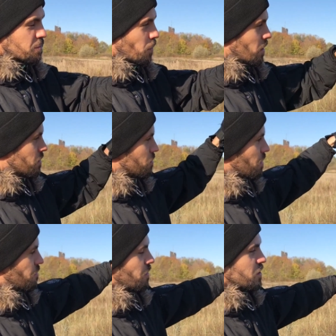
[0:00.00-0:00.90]
spot to
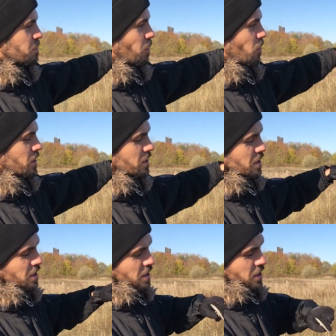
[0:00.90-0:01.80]
the first point,
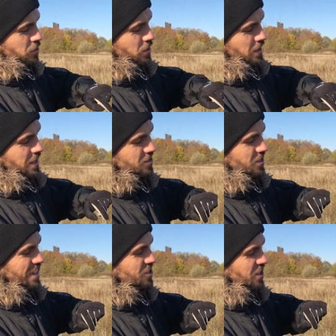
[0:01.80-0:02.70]
you can
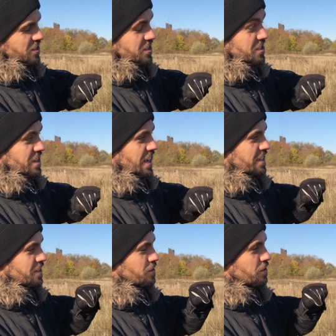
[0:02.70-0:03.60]
adjust this
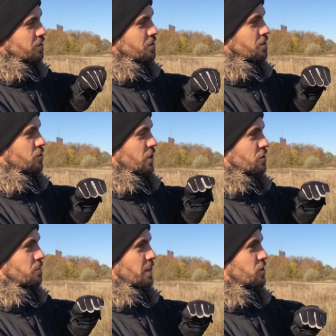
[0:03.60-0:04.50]
altitude
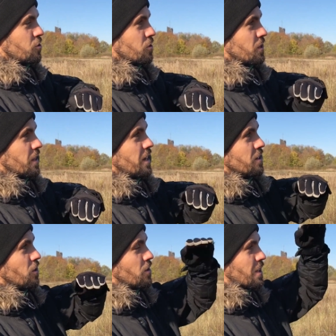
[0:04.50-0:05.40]
just to make sure that
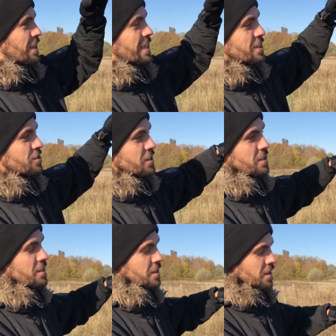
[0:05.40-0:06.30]
AirDog clears it.
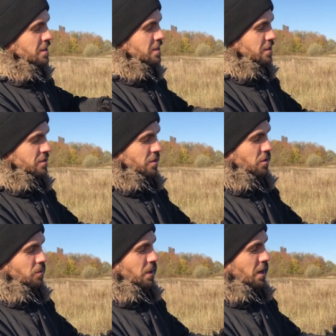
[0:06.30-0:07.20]

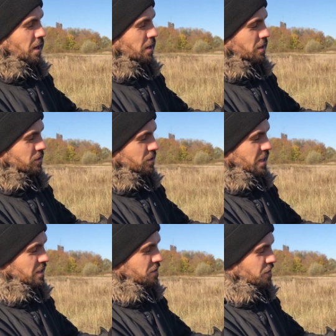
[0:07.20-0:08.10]
So it's a
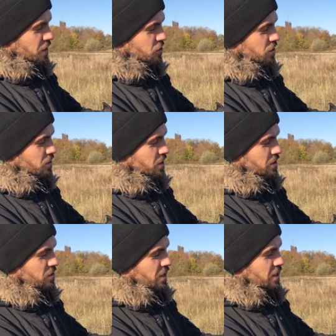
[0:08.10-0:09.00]
nice feature. You
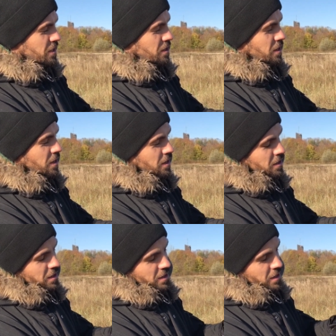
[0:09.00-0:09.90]
can set it
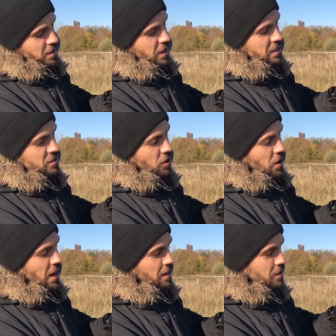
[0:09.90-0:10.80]
not so
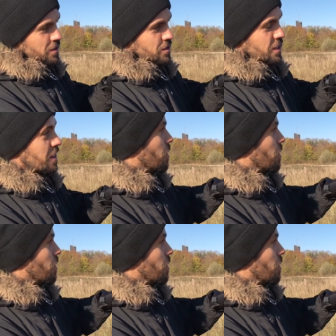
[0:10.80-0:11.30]
high, you can set it